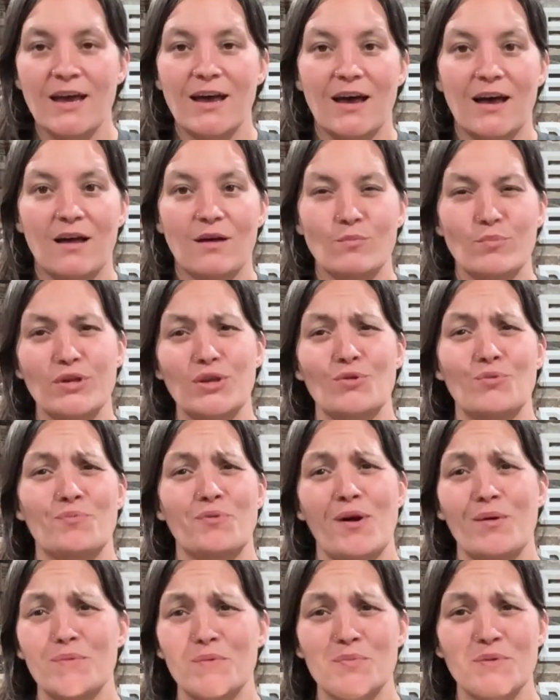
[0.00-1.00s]
but you'll
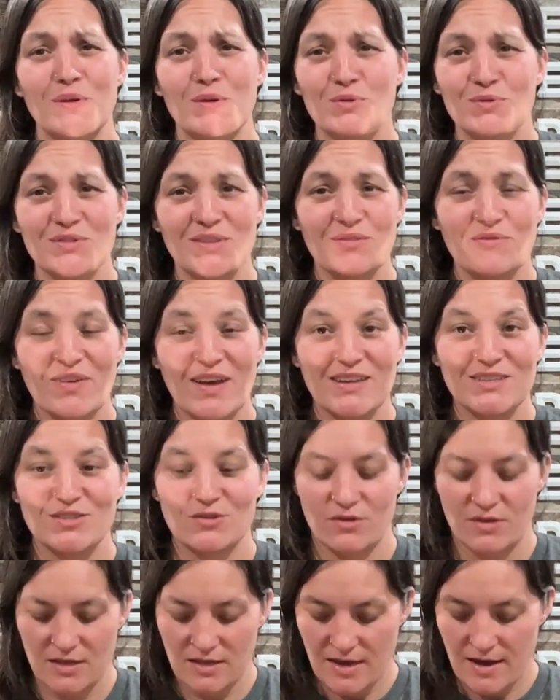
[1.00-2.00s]
probably use it faster
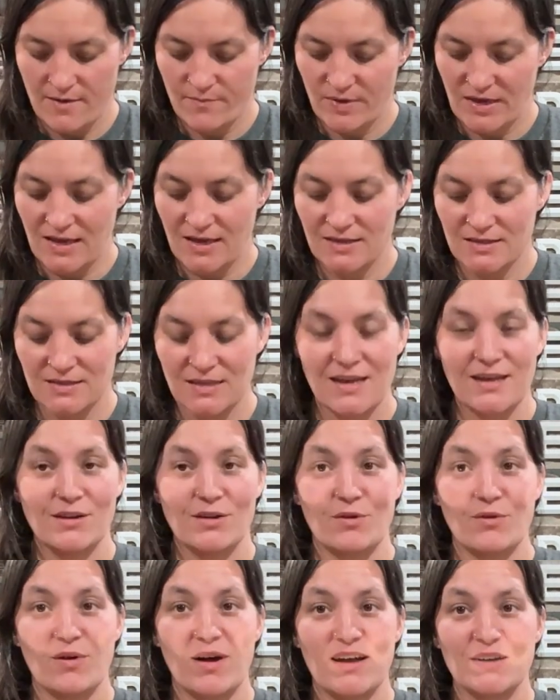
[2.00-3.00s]
than that because I know
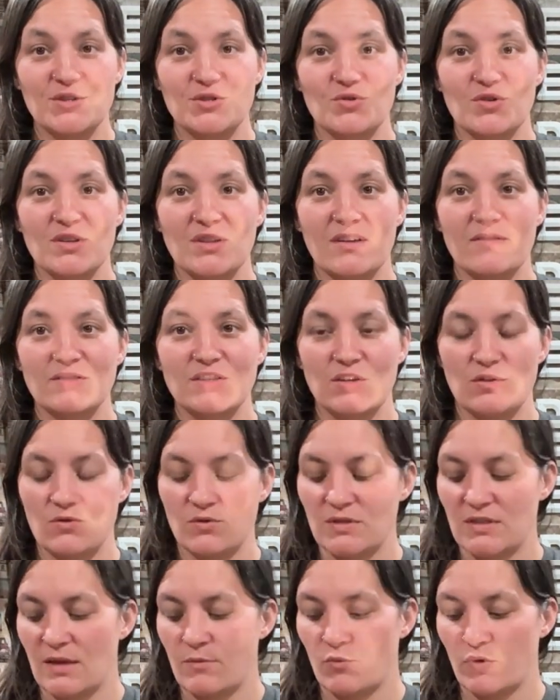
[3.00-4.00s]
I sure love to
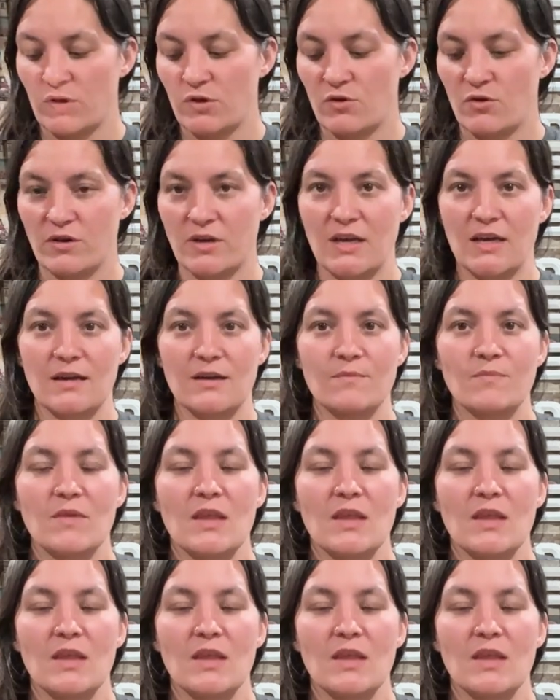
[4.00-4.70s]
use them with cooking.